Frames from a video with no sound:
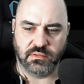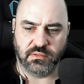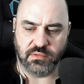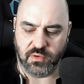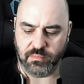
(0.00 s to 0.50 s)

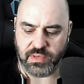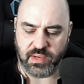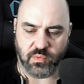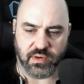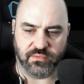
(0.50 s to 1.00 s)
Sort by
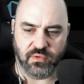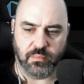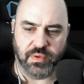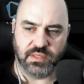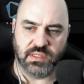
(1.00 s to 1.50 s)
whatever your
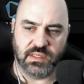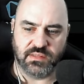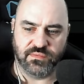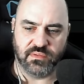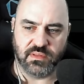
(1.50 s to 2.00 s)
budget is
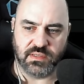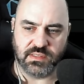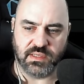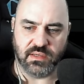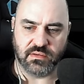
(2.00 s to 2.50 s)
for this
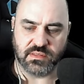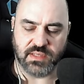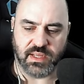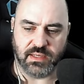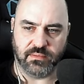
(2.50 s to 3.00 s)
gear
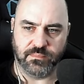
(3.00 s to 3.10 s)
slot.